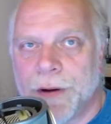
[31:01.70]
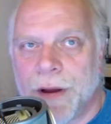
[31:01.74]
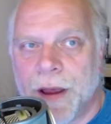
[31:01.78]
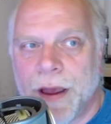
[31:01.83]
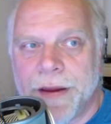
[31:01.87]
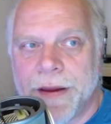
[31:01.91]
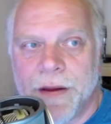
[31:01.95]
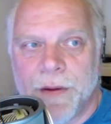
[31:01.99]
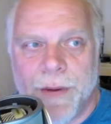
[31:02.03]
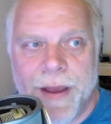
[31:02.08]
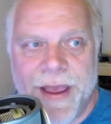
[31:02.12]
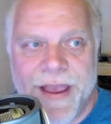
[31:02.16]

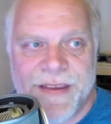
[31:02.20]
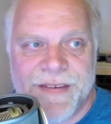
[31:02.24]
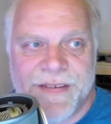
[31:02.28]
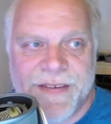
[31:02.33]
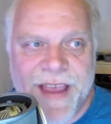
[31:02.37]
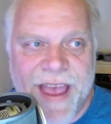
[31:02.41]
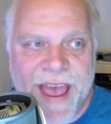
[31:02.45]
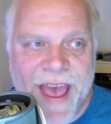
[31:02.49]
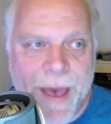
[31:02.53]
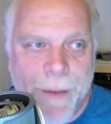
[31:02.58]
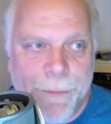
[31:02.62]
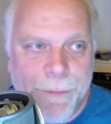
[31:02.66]
iOS
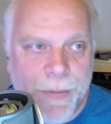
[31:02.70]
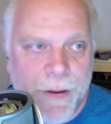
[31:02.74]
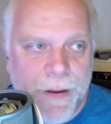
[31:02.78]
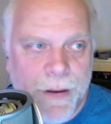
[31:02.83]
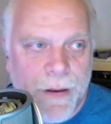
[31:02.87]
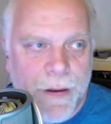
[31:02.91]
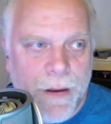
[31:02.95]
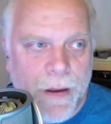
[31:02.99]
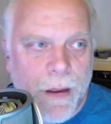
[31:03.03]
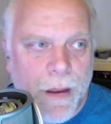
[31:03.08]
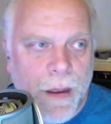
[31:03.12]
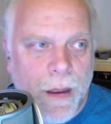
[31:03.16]
app.
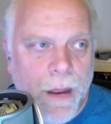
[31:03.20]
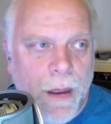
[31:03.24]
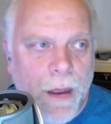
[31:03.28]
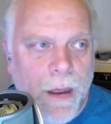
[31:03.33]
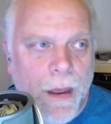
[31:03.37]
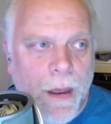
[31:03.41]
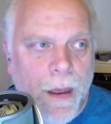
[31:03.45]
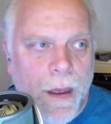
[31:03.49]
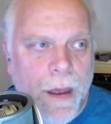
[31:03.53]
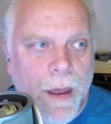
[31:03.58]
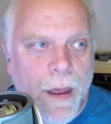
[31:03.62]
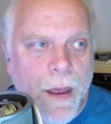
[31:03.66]

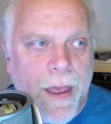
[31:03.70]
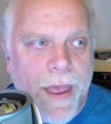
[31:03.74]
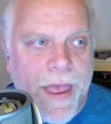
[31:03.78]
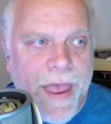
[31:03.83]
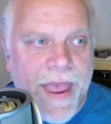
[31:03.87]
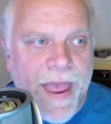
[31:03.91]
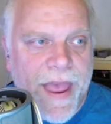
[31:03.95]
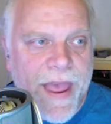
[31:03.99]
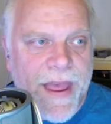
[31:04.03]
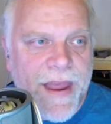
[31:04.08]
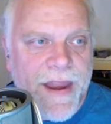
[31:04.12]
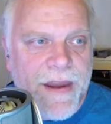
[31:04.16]

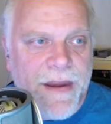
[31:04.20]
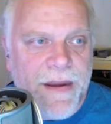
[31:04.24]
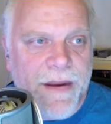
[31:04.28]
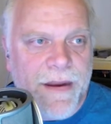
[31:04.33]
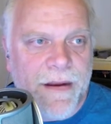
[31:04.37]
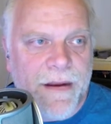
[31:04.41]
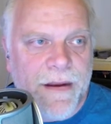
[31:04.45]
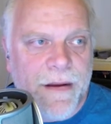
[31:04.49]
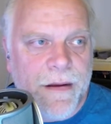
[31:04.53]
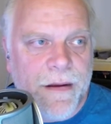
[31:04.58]
And